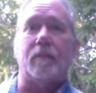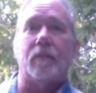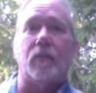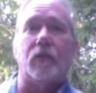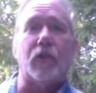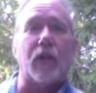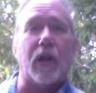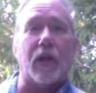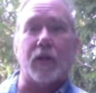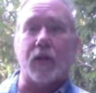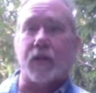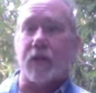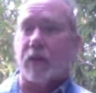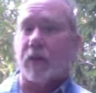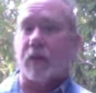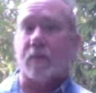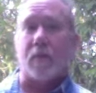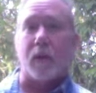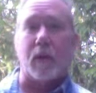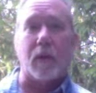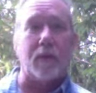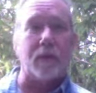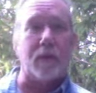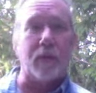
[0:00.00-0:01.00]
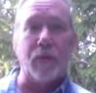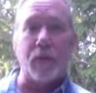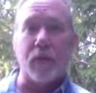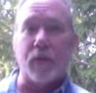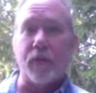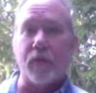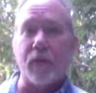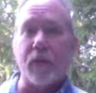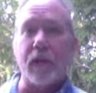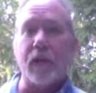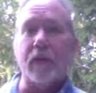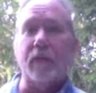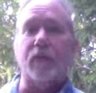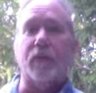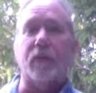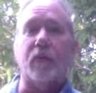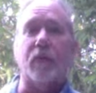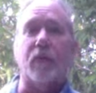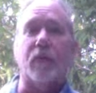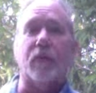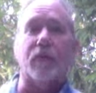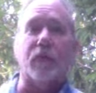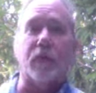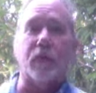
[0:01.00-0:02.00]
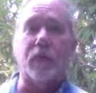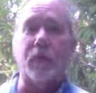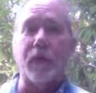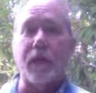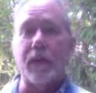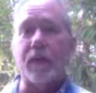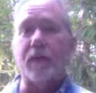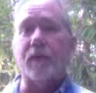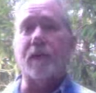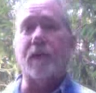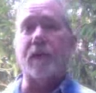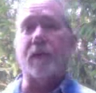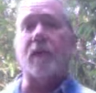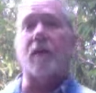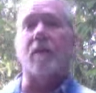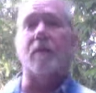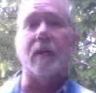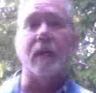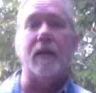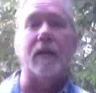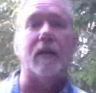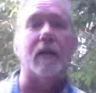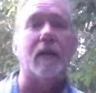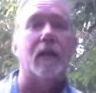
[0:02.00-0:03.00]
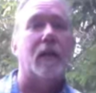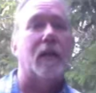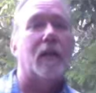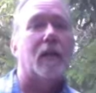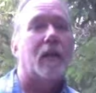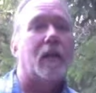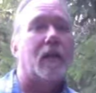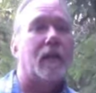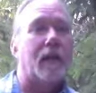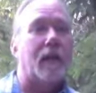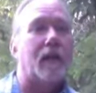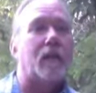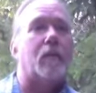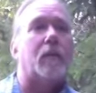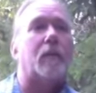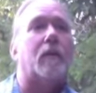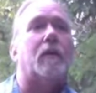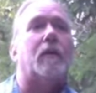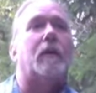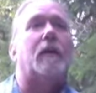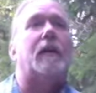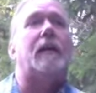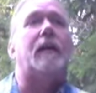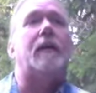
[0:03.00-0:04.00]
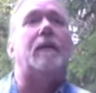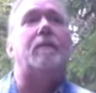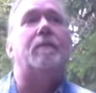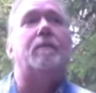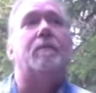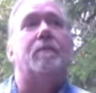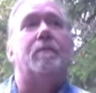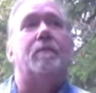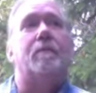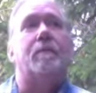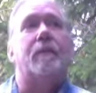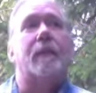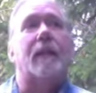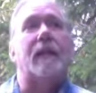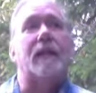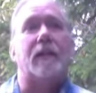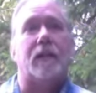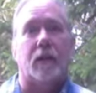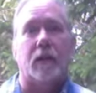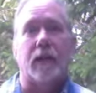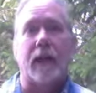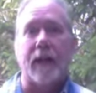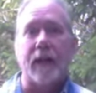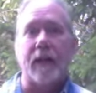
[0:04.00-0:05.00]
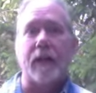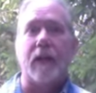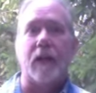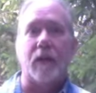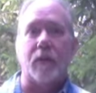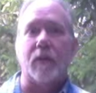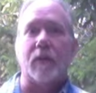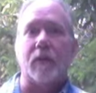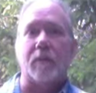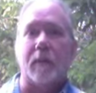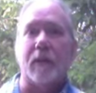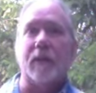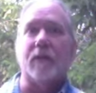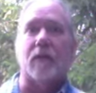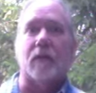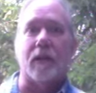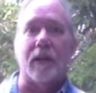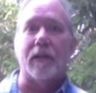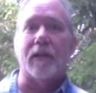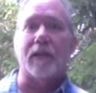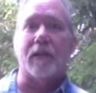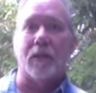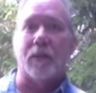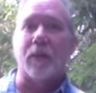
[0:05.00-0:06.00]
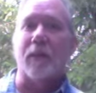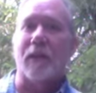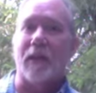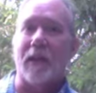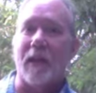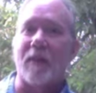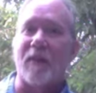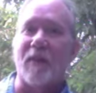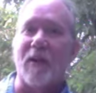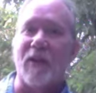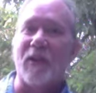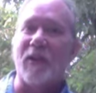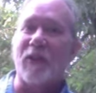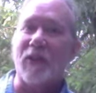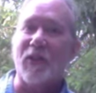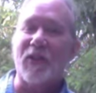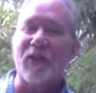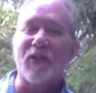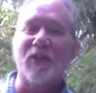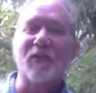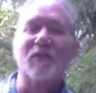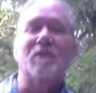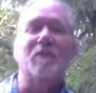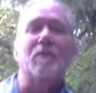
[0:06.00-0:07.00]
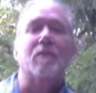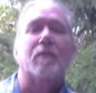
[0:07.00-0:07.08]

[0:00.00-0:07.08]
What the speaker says: charged a small booth fee for readers to come in. They were delighted. It was much less than what they were used to.